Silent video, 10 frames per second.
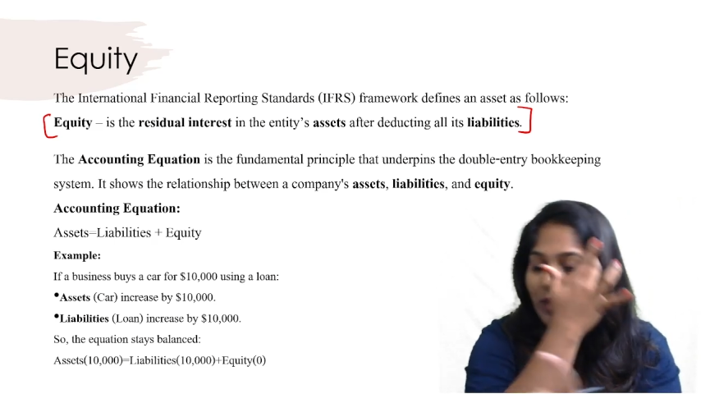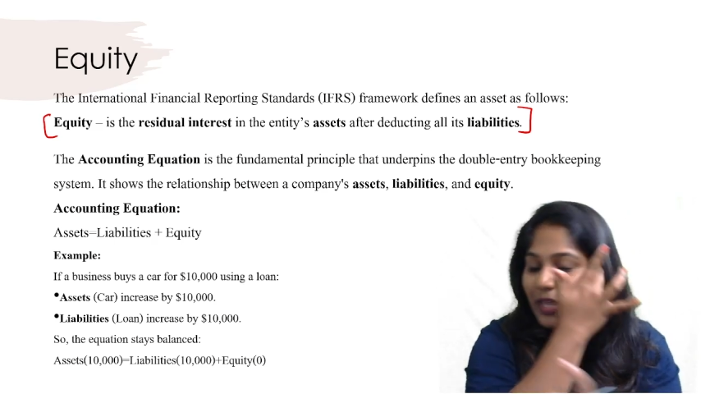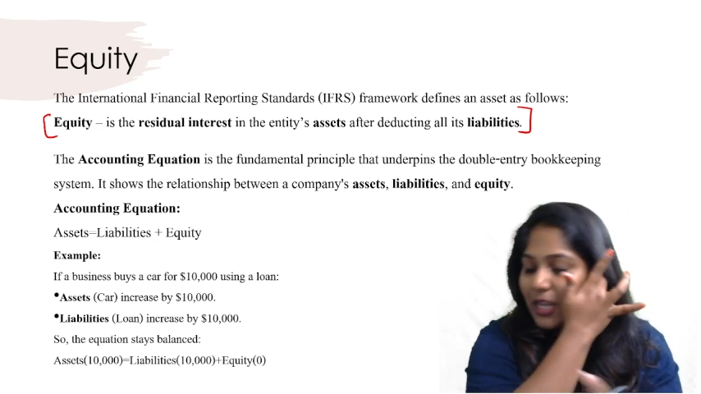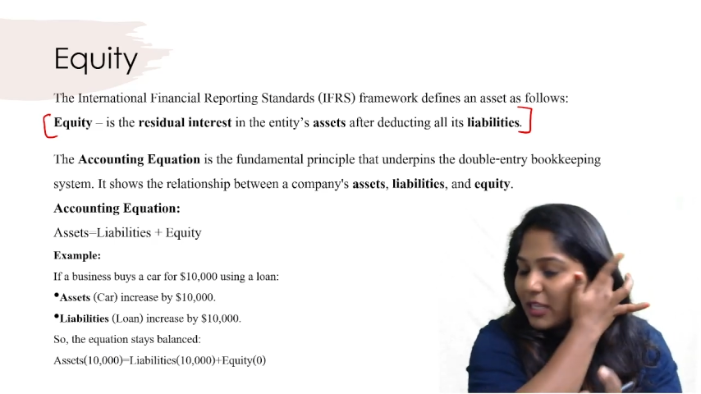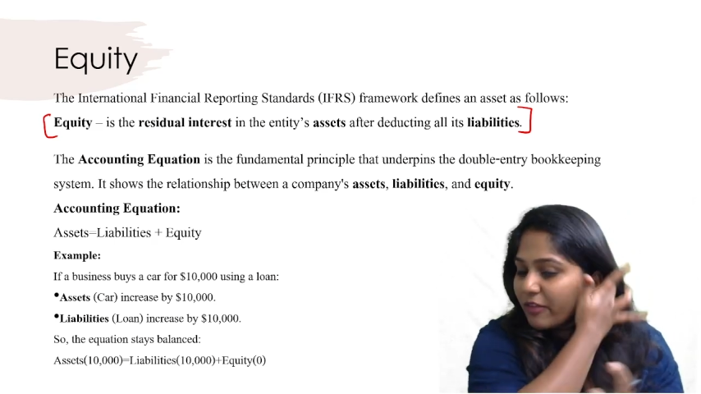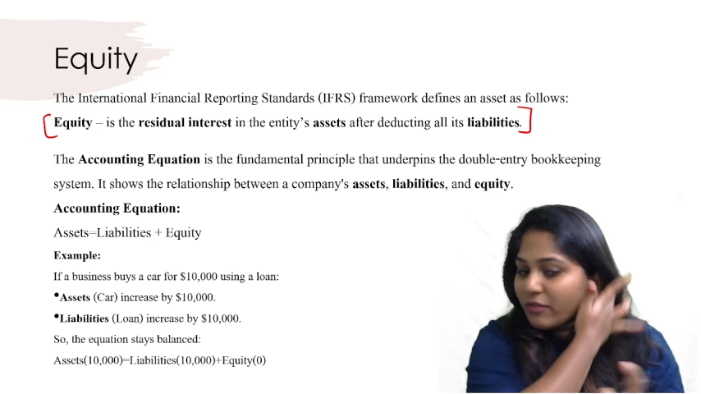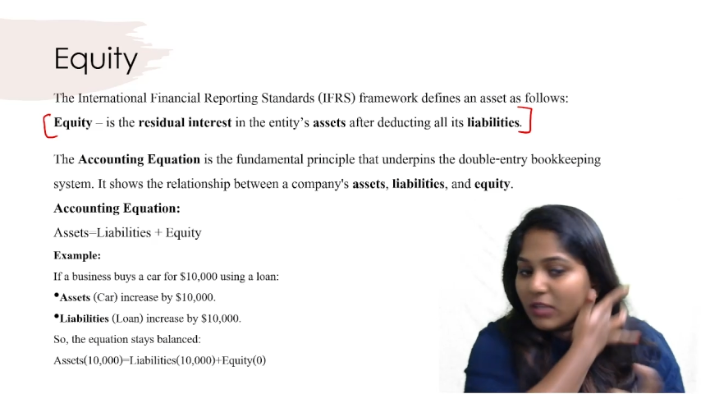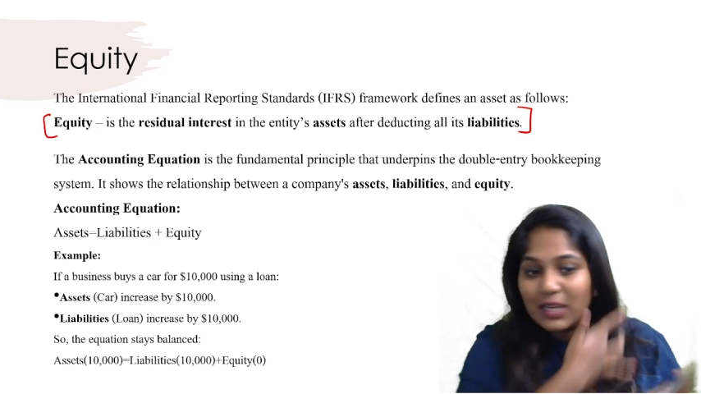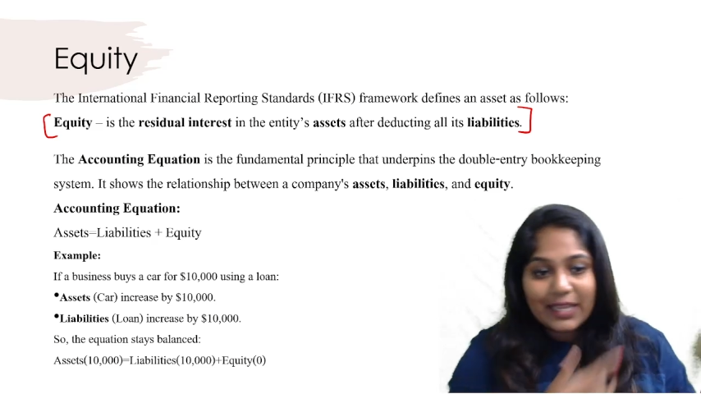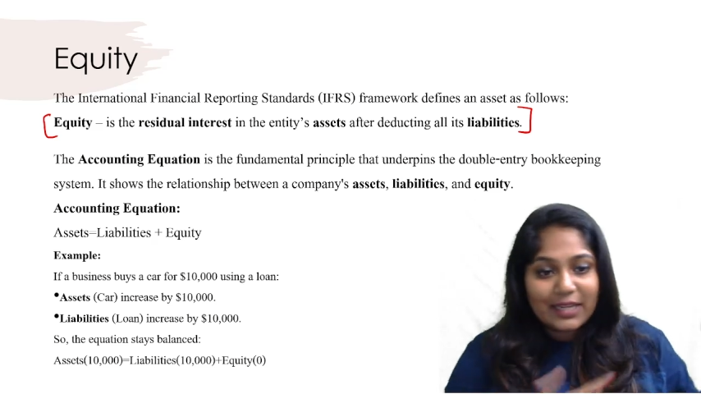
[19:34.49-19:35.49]
where I'll give the
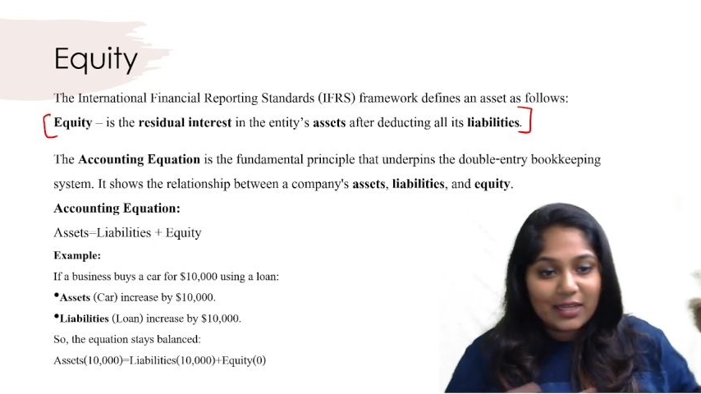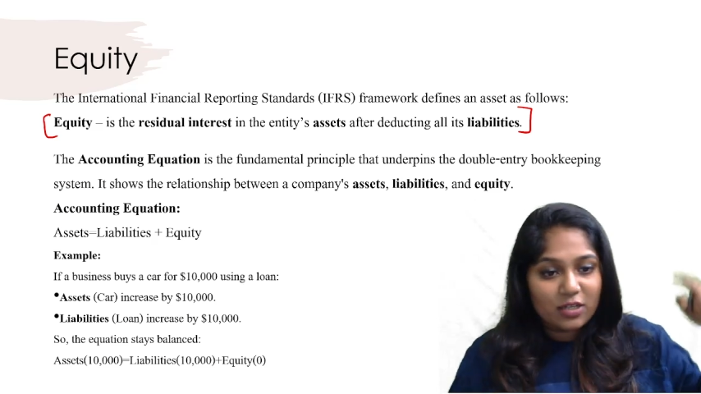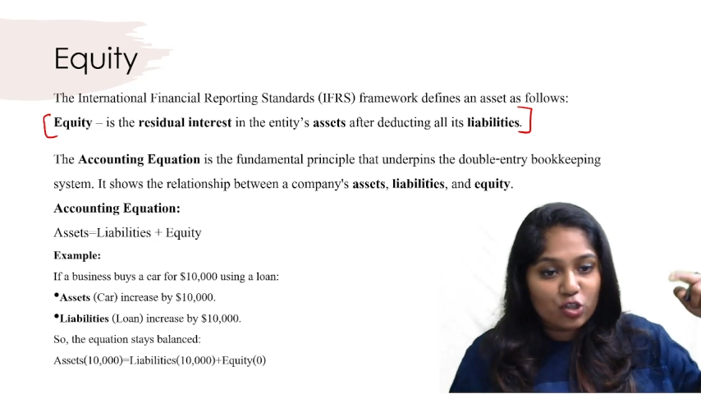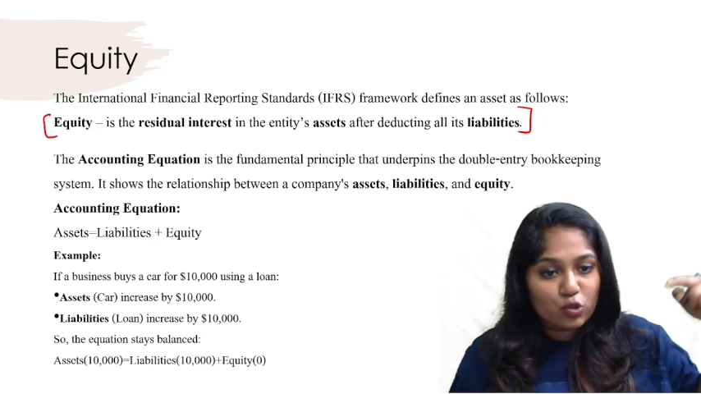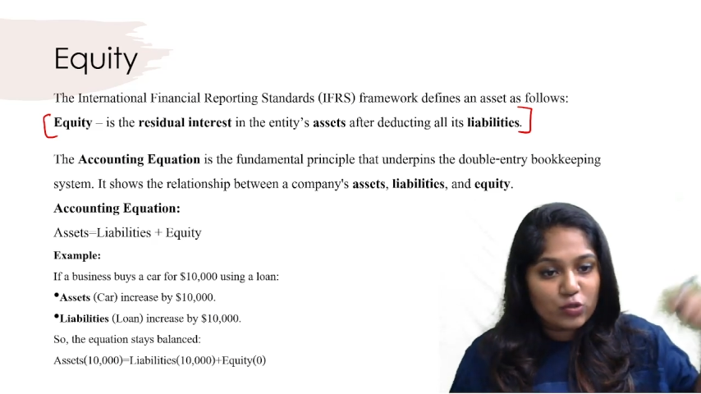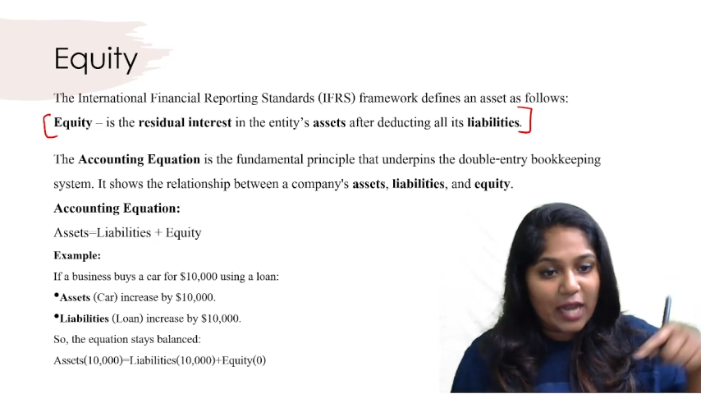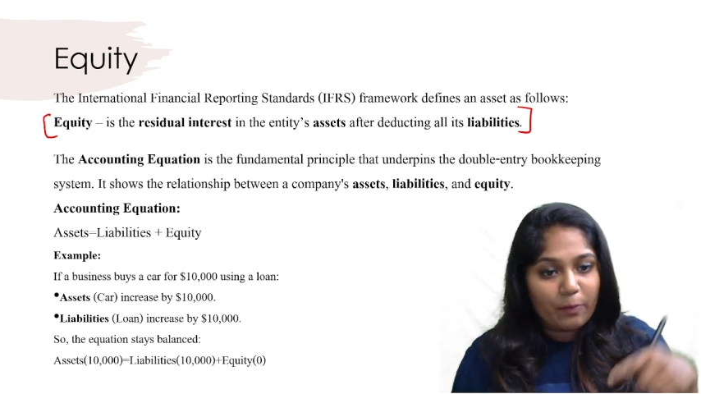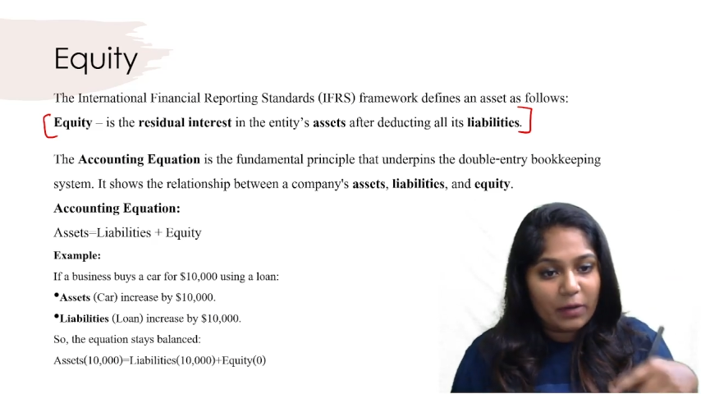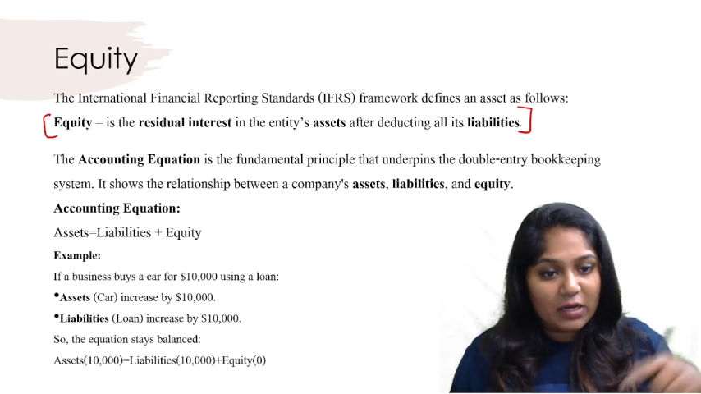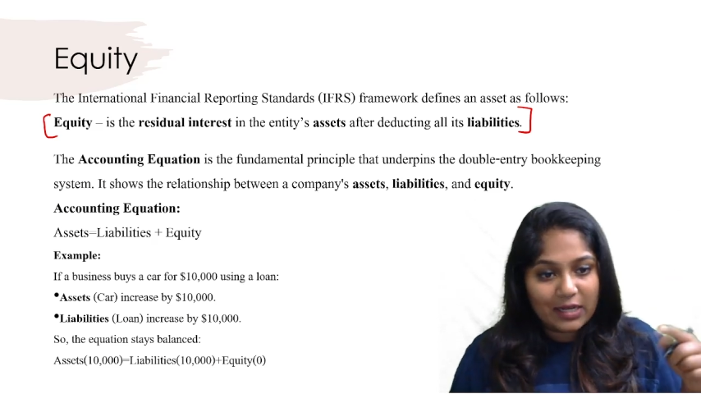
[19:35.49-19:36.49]
link to that
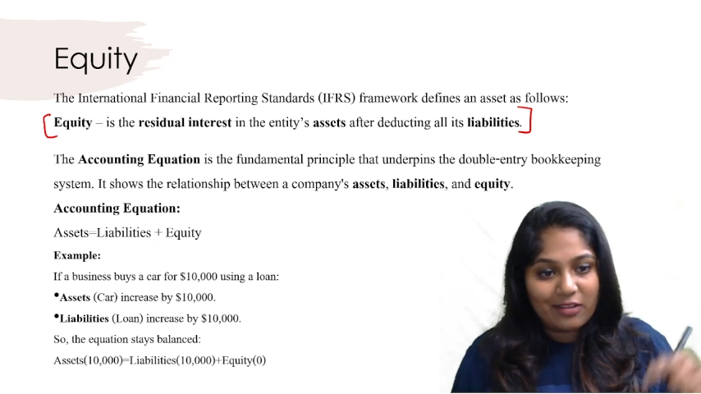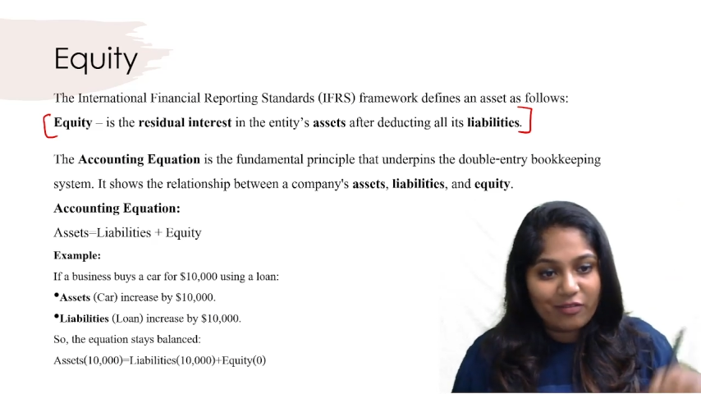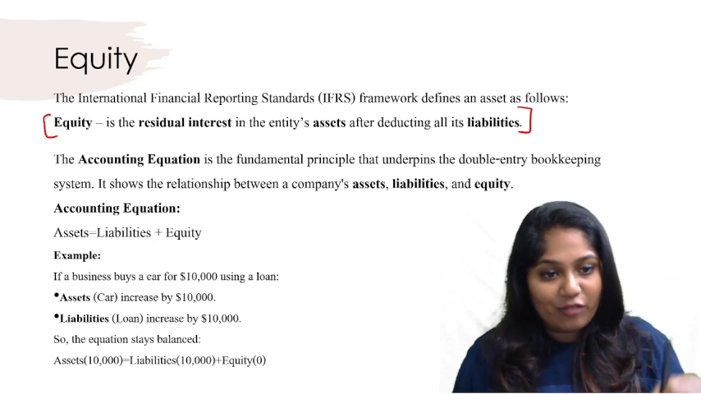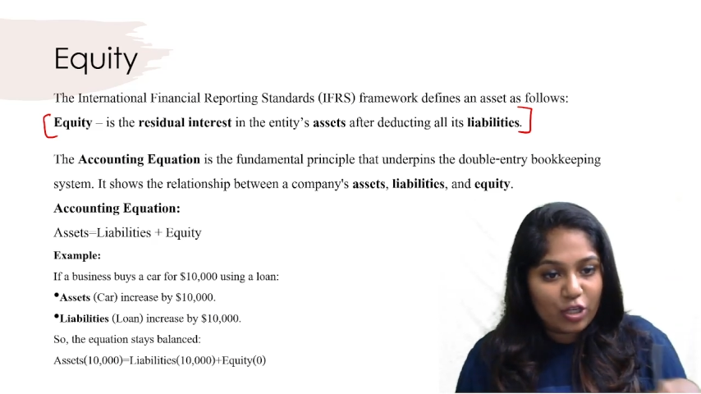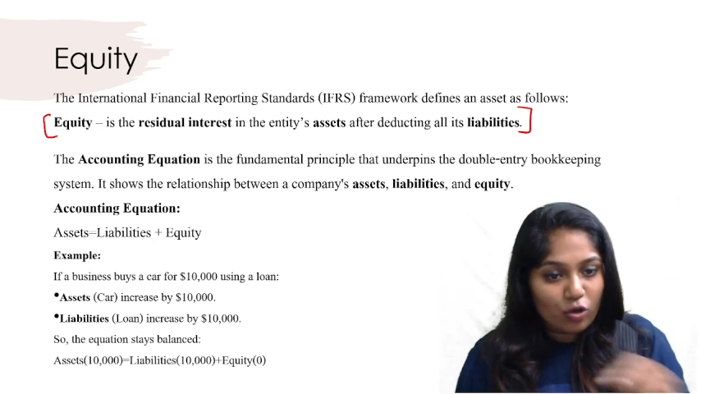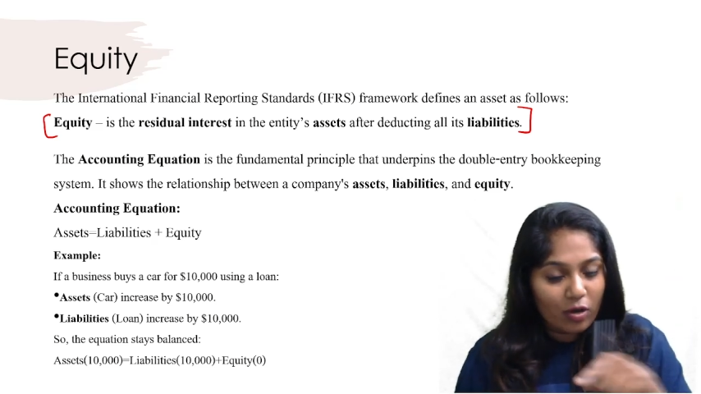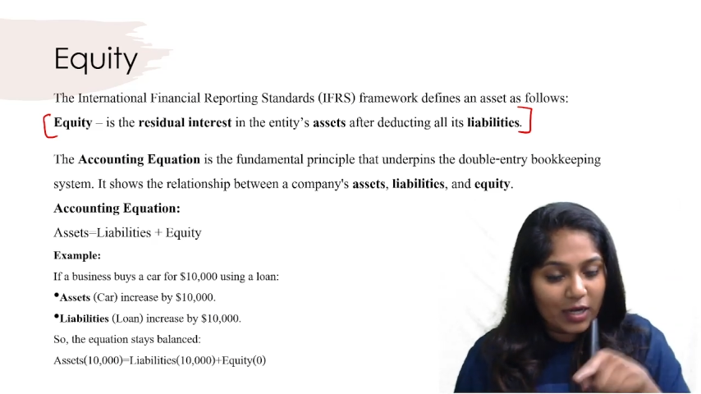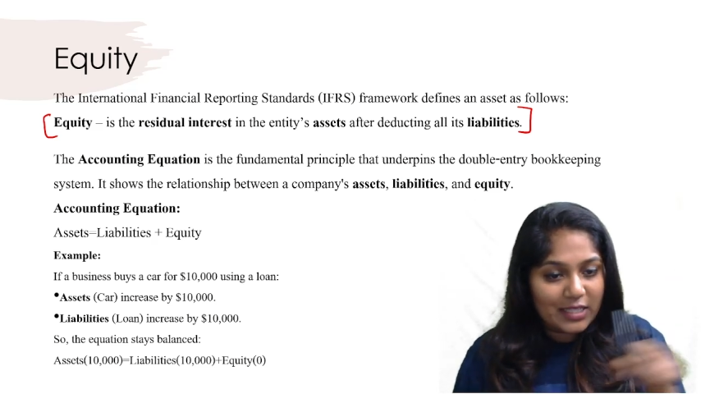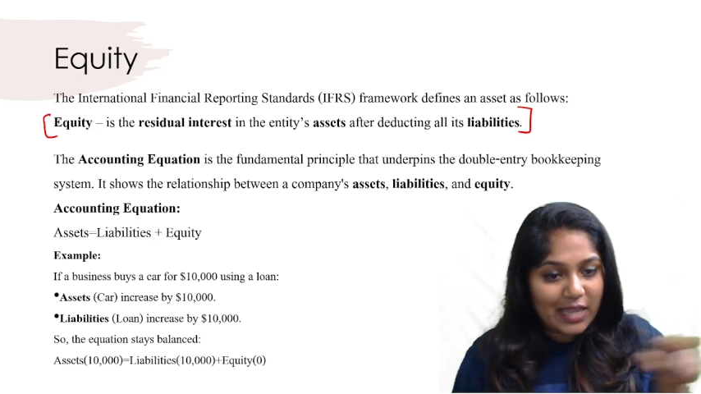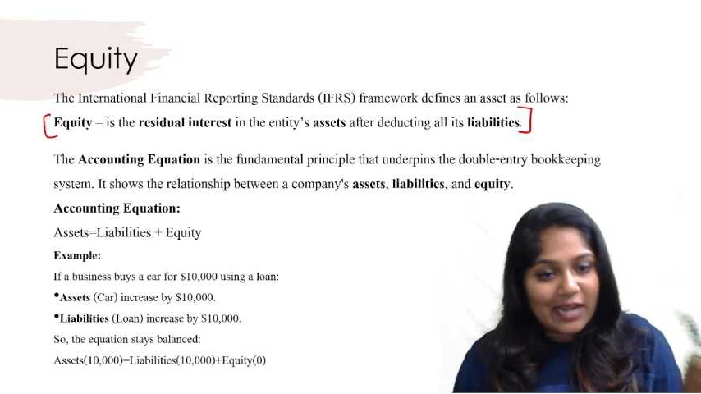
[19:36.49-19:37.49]
particular video
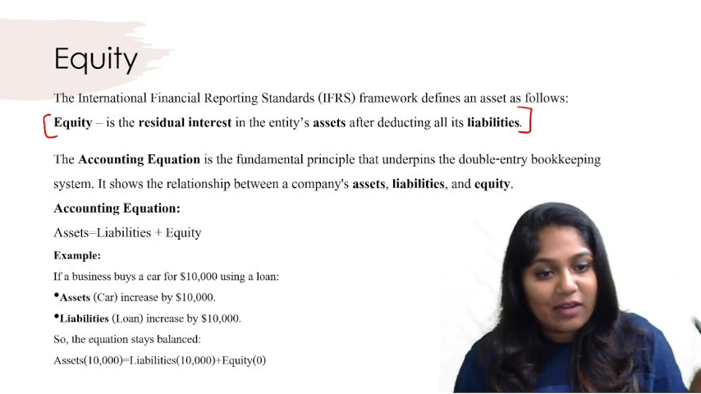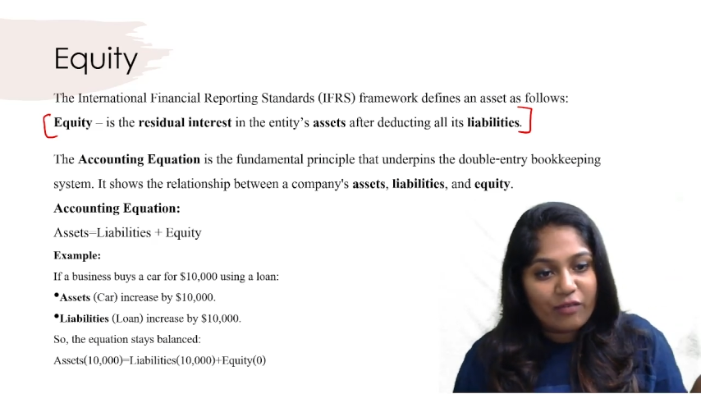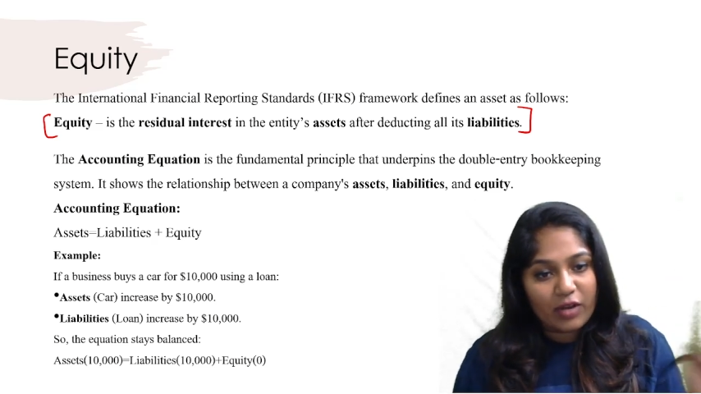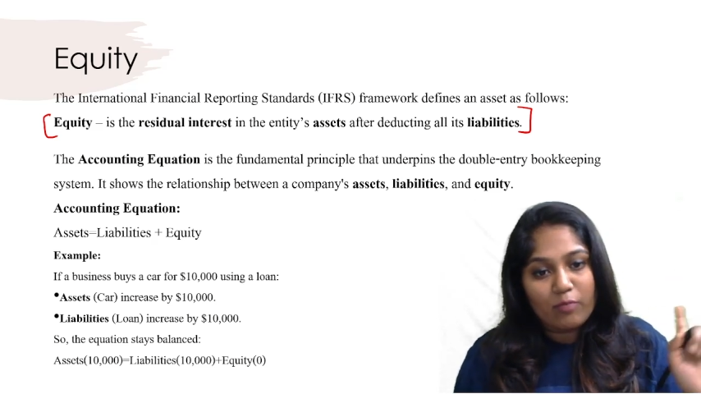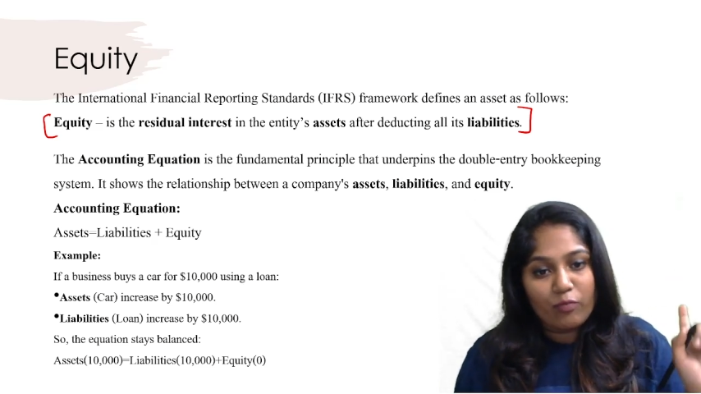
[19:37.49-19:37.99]
at the end frame.